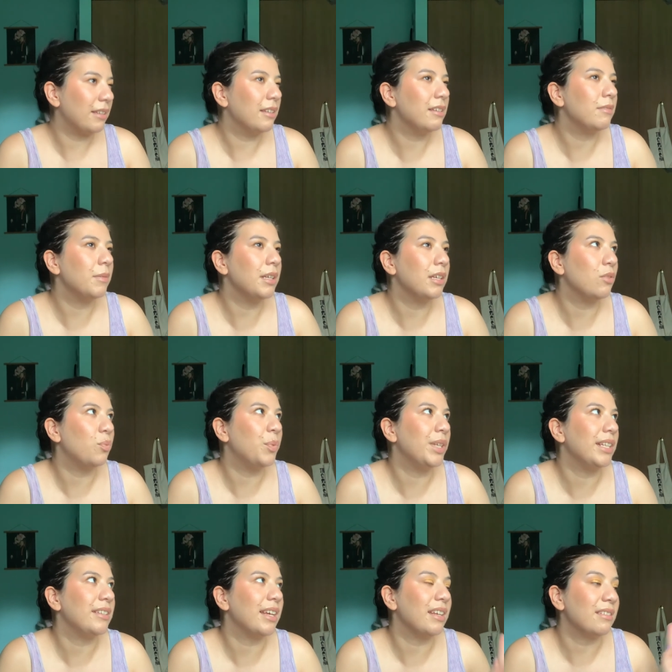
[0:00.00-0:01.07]
This one in
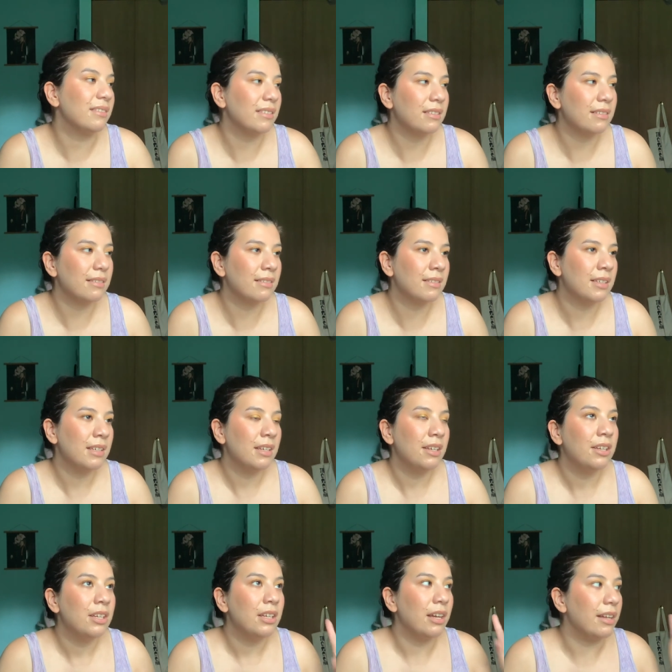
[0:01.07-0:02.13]
Quintessence
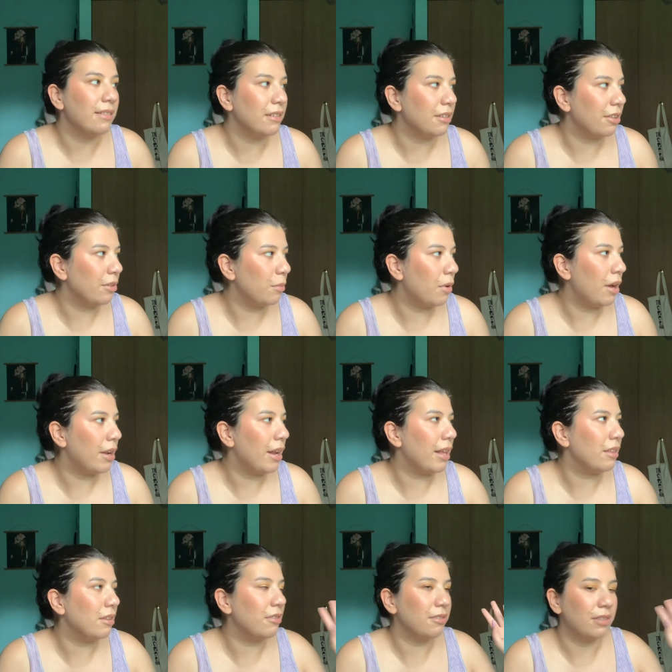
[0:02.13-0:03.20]
is another one, and
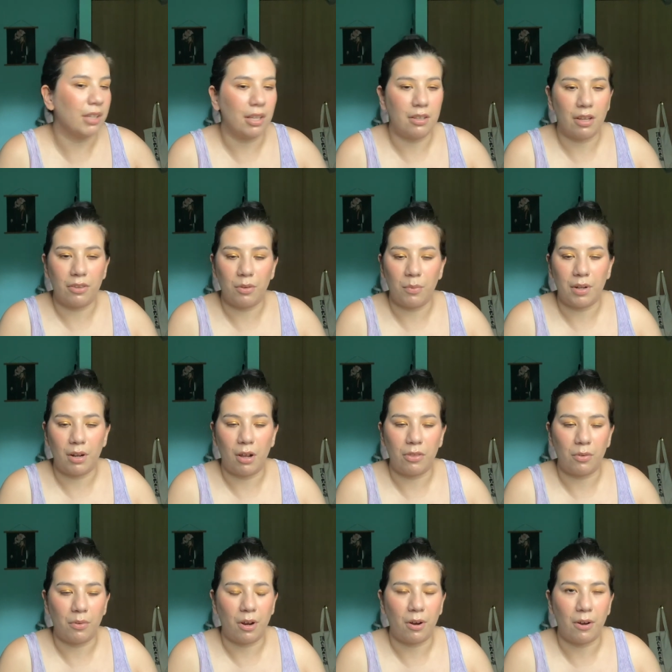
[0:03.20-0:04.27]
then there's like another one on the
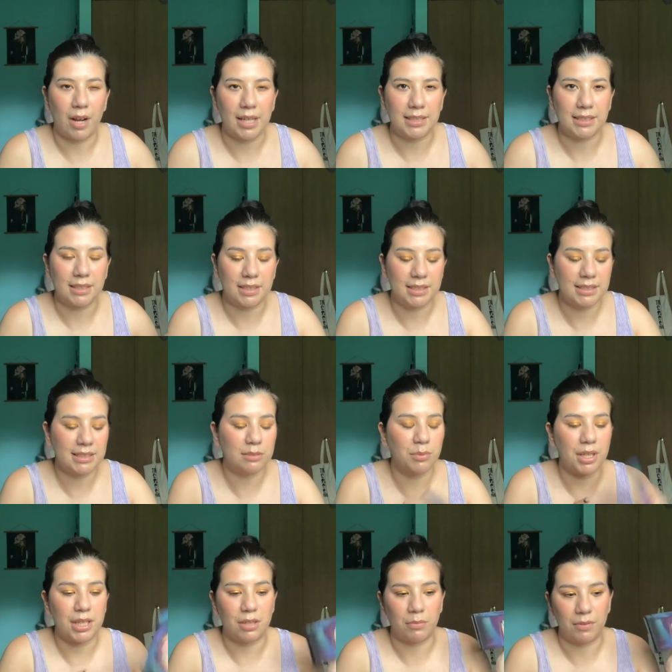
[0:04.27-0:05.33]
horizon. This is
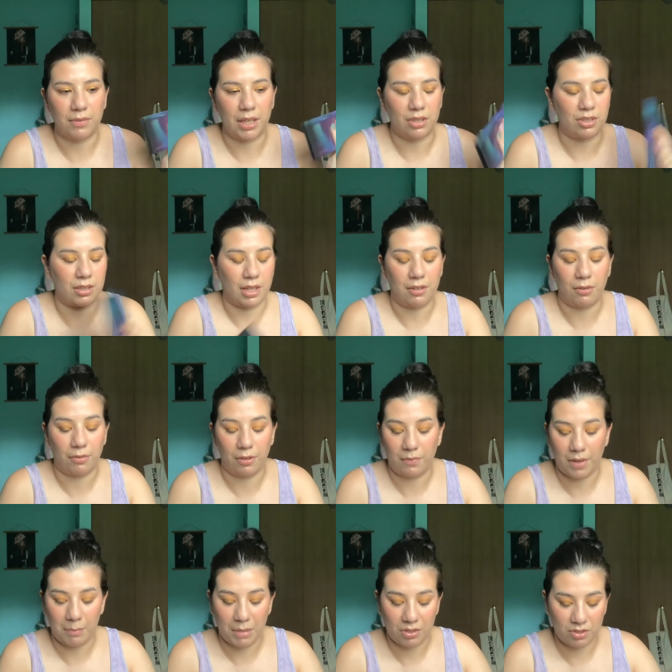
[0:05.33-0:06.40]
Radiant Reflection. I don't know if
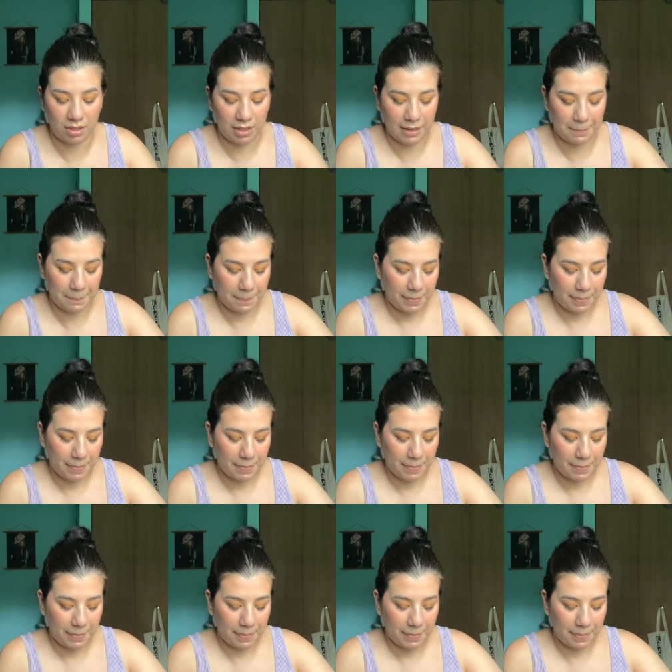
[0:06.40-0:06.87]
I mentioned that.